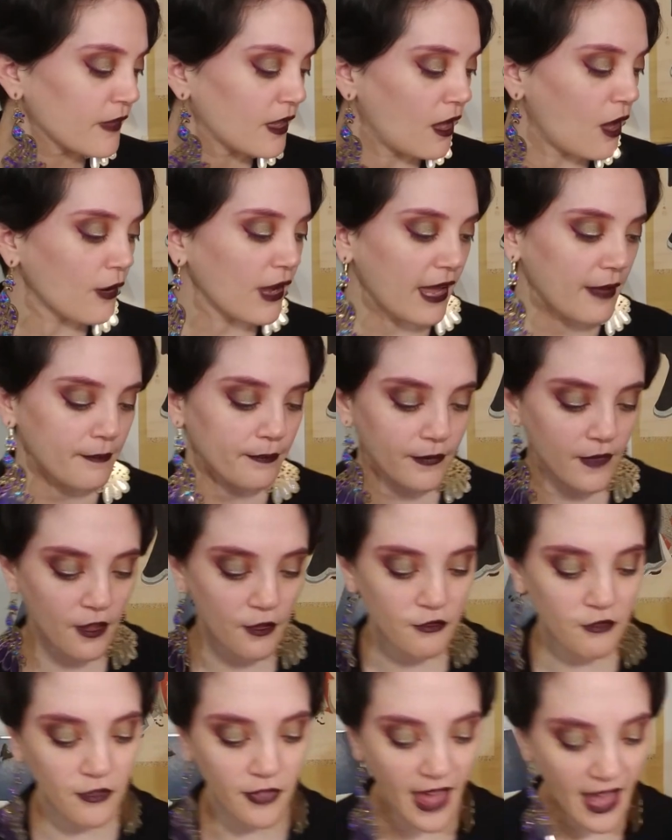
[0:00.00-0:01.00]
Okay,
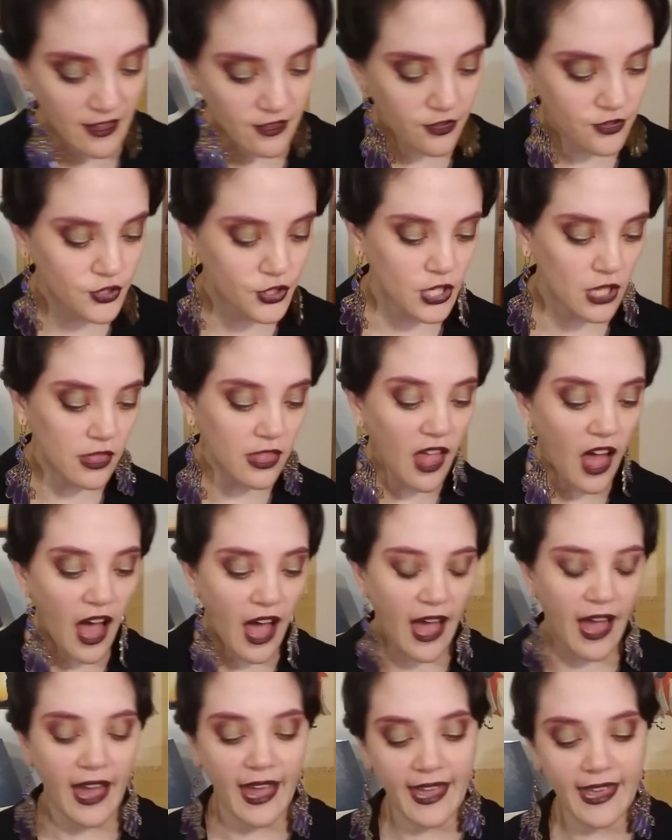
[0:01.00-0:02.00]
so that's
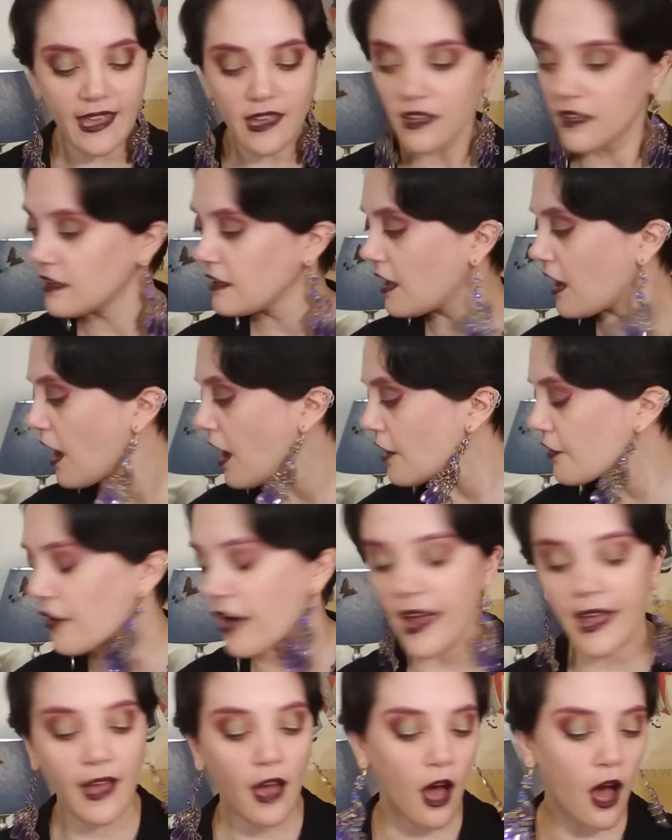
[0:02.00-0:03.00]
July.
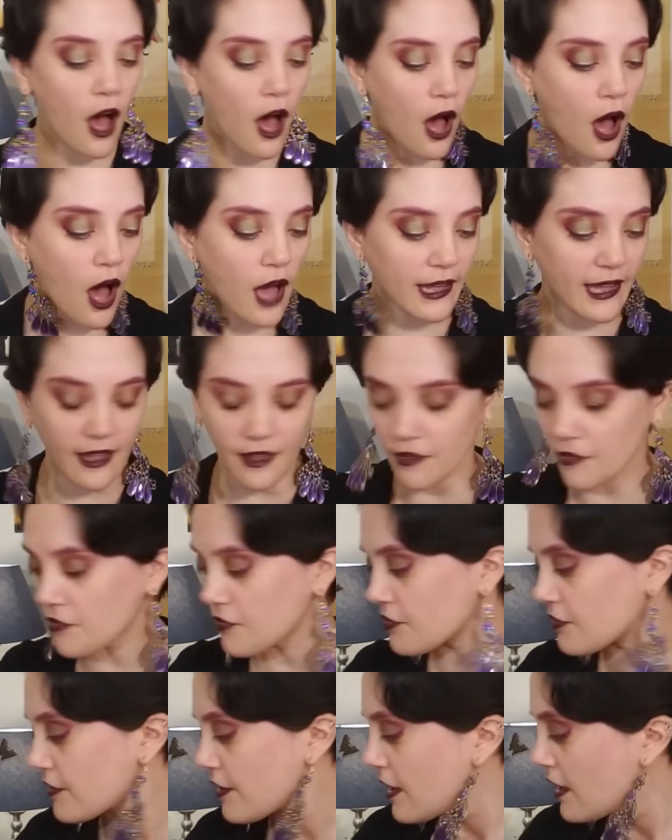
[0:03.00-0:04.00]
Alright,
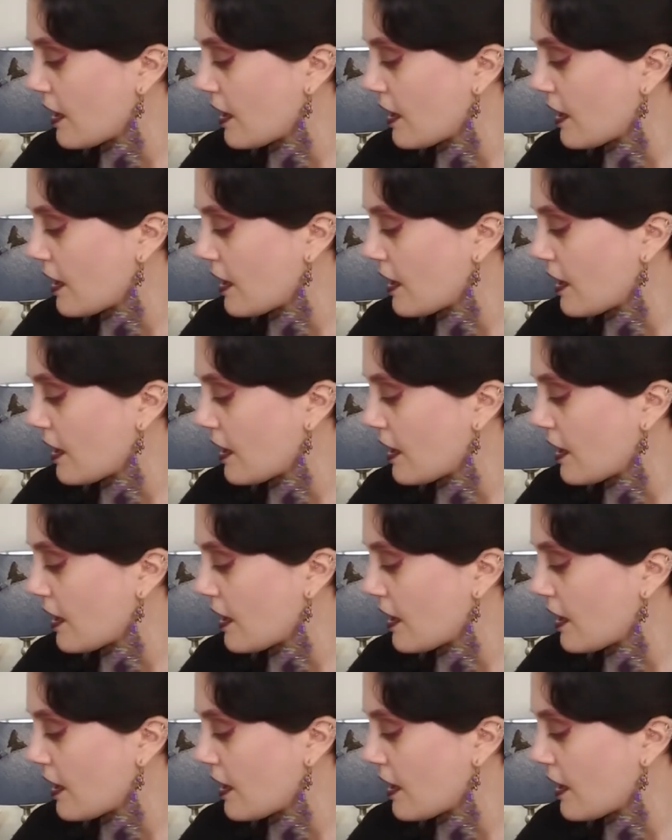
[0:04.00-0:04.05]
August.